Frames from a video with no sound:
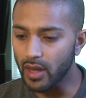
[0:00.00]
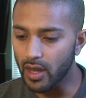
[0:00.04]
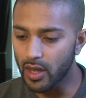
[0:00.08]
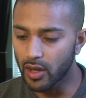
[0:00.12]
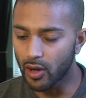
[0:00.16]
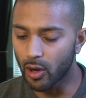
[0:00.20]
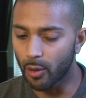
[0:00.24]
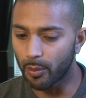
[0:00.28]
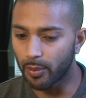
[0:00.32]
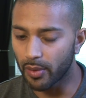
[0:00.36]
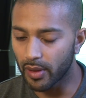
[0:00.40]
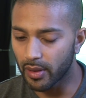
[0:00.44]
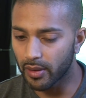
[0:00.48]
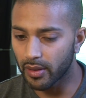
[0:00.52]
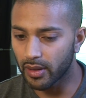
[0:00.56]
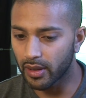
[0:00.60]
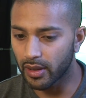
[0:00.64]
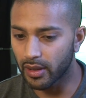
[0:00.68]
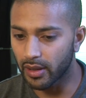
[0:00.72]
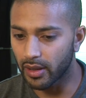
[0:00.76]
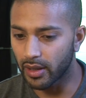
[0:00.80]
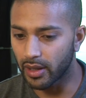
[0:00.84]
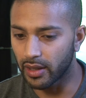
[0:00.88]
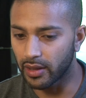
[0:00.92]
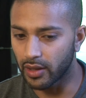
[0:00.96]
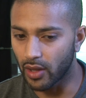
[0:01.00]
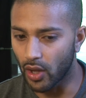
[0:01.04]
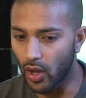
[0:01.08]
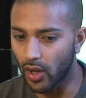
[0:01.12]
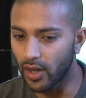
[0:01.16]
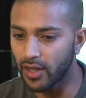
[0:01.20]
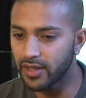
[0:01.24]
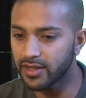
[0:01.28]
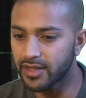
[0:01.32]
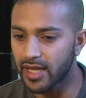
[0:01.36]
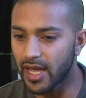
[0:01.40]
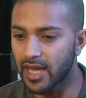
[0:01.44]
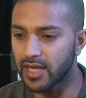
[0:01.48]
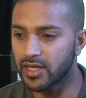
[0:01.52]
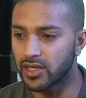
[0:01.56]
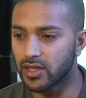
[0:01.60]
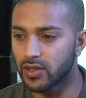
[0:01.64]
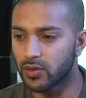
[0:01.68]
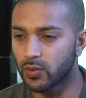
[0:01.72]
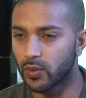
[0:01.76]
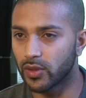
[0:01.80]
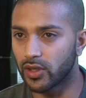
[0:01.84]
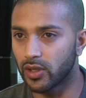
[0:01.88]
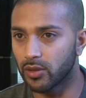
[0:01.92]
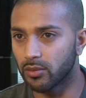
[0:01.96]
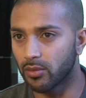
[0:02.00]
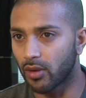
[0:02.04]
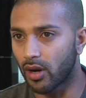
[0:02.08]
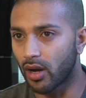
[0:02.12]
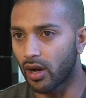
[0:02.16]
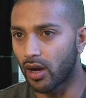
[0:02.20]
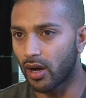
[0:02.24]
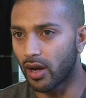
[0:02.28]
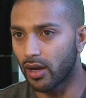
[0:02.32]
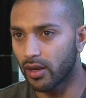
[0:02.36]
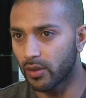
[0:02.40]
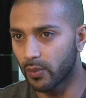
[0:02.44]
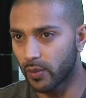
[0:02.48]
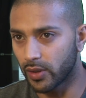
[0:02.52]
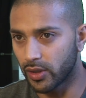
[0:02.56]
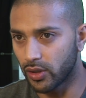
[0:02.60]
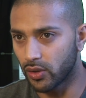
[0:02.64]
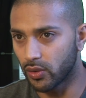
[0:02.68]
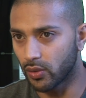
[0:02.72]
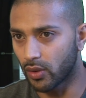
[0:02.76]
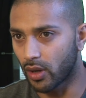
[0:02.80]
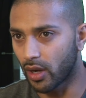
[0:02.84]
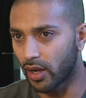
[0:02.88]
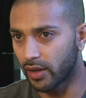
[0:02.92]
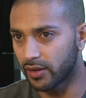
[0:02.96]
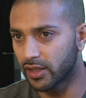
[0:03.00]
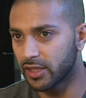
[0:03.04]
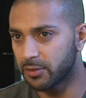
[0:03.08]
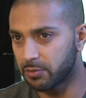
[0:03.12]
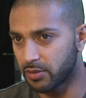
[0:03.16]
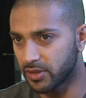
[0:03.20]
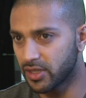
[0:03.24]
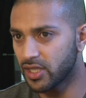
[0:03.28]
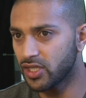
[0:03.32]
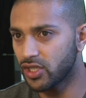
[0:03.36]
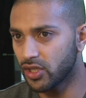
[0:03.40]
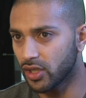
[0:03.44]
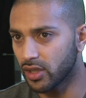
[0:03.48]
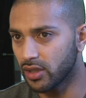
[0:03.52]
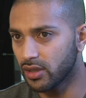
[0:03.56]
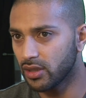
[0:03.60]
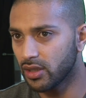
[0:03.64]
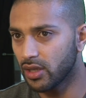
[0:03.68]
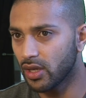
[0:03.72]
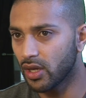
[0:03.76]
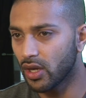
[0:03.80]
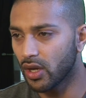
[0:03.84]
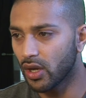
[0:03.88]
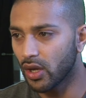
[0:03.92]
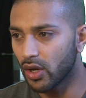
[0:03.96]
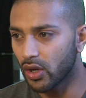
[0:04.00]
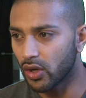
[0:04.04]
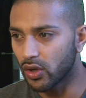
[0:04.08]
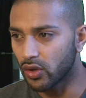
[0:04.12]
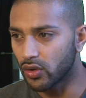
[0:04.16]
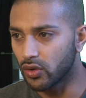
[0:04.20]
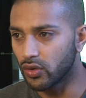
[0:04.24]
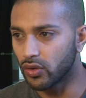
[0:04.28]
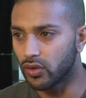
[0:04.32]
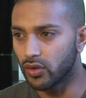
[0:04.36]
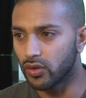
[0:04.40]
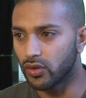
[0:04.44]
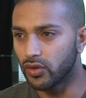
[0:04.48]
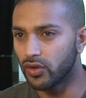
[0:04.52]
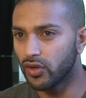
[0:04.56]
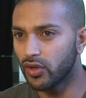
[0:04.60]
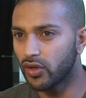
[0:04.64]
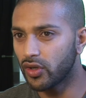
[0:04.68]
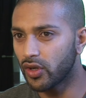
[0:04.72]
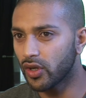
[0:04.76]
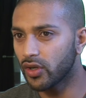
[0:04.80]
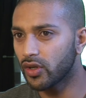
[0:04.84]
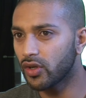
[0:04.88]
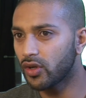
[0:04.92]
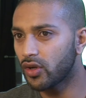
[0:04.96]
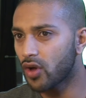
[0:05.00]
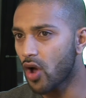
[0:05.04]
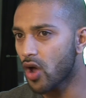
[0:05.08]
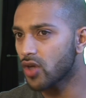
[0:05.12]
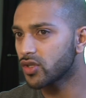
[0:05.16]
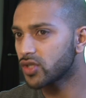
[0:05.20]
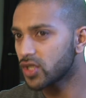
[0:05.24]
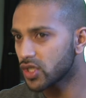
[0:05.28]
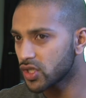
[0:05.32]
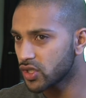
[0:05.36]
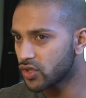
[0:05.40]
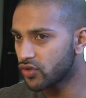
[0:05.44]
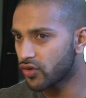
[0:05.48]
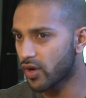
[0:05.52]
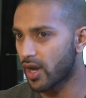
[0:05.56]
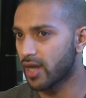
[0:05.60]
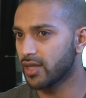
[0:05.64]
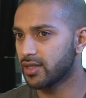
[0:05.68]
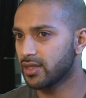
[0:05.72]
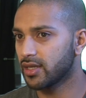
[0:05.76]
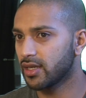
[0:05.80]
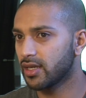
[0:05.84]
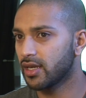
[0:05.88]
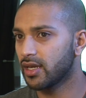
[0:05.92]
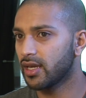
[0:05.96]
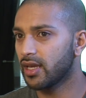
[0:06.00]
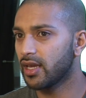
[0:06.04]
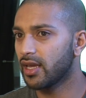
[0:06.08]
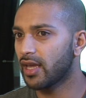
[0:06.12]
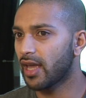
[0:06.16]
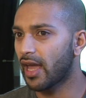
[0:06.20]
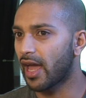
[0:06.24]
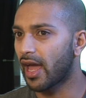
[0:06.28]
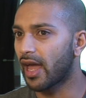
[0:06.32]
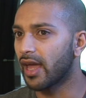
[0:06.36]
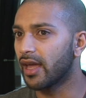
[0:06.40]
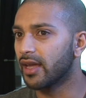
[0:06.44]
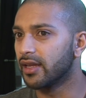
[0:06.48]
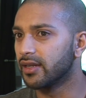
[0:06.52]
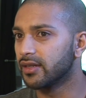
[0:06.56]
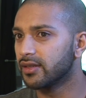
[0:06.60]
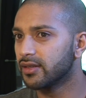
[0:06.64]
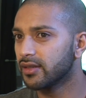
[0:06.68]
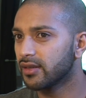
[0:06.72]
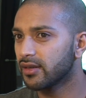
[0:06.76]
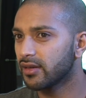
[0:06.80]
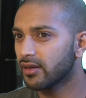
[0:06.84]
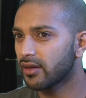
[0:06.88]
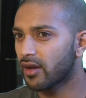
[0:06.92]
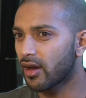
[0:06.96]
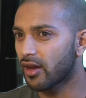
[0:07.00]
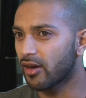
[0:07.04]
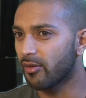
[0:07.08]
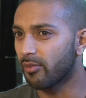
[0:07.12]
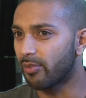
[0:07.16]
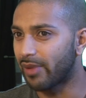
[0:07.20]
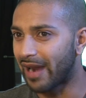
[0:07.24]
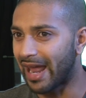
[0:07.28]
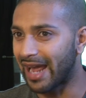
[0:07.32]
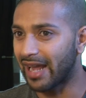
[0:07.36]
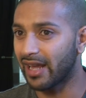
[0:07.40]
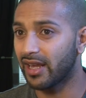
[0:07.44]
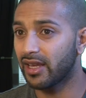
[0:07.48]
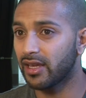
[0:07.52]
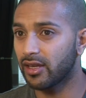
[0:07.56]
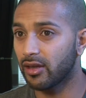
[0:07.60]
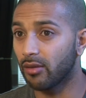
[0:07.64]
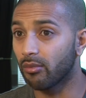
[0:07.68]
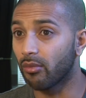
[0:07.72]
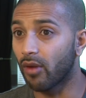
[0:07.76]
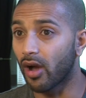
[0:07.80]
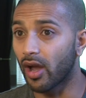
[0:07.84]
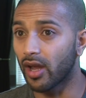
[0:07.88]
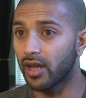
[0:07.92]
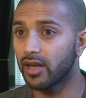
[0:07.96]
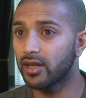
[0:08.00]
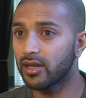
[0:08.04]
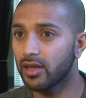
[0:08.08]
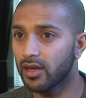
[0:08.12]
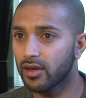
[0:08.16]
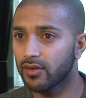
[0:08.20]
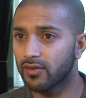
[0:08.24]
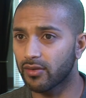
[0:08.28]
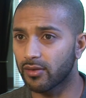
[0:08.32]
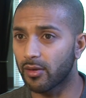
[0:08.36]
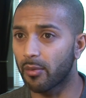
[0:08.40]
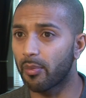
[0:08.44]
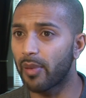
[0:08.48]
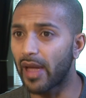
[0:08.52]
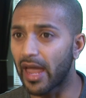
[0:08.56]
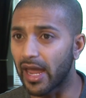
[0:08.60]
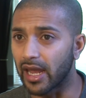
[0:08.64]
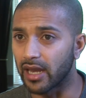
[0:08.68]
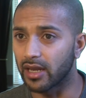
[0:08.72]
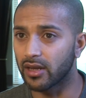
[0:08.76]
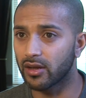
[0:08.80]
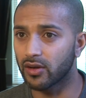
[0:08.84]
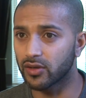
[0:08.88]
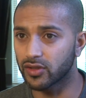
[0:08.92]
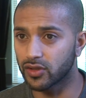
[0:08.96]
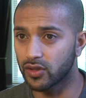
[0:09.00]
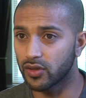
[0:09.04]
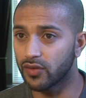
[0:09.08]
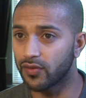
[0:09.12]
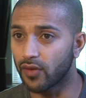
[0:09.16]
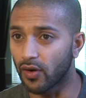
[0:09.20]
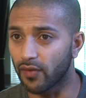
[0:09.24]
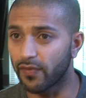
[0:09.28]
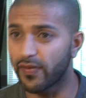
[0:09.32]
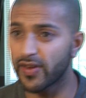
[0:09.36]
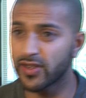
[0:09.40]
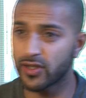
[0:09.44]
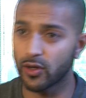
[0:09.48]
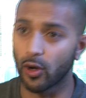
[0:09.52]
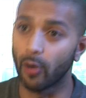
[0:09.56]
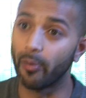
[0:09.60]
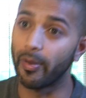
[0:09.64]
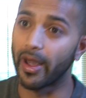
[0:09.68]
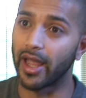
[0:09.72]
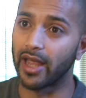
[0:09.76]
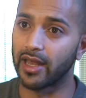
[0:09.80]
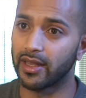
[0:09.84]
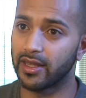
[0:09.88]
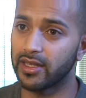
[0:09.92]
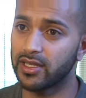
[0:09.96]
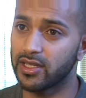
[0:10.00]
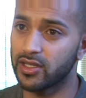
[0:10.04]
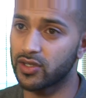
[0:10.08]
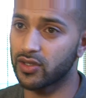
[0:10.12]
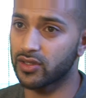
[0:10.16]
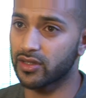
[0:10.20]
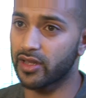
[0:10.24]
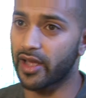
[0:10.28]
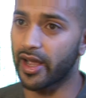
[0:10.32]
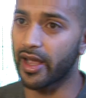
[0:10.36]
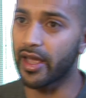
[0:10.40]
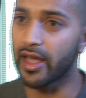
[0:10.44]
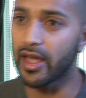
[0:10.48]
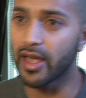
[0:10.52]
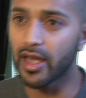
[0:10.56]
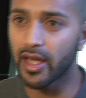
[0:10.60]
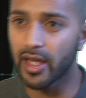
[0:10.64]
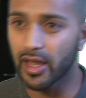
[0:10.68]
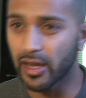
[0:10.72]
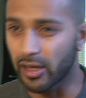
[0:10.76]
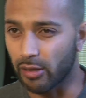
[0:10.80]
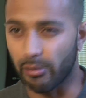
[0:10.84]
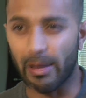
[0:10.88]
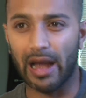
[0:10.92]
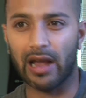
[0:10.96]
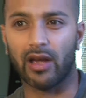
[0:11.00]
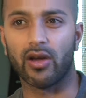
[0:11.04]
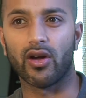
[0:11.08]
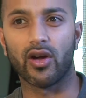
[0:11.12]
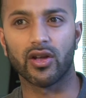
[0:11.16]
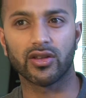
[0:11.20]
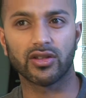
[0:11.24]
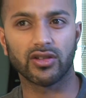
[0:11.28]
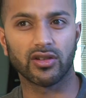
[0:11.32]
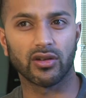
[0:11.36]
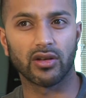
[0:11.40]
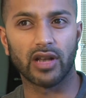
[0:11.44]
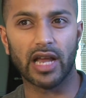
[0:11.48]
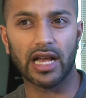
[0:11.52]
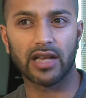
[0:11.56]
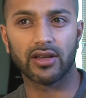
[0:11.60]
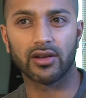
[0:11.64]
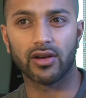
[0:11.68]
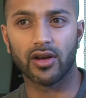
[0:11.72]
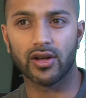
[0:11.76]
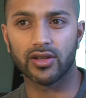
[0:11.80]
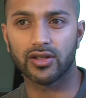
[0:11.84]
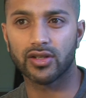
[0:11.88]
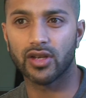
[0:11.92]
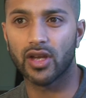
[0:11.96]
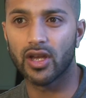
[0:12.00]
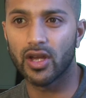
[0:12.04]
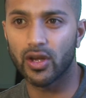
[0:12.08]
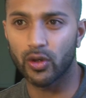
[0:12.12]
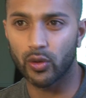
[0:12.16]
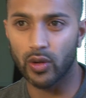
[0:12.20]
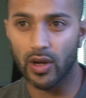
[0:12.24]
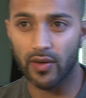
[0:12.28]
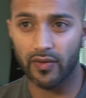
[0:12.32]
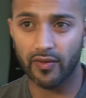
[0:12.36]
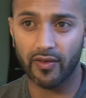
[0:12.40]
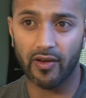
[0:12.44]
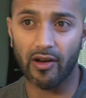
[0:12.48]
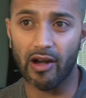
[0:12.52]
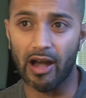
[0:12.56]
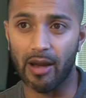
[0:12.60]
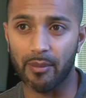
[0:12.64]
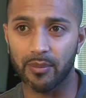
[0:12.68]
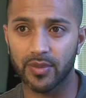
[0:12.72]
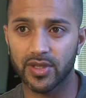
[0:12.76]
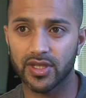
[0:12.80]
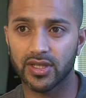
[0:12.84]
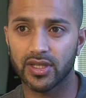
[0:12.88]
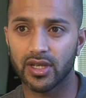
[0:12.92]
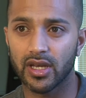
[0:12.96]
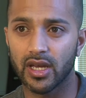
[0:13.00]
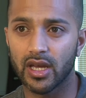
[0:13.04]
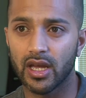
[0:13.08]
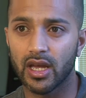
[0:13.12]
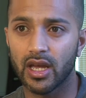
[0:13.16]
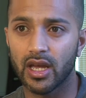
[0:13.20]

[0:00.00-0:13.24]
in the early stages, when you are in this position, you can concentrate and kind of blank your mind from the pain, because you've got physical pain. This is just like your back hurts, your leg hurts, you have cramps.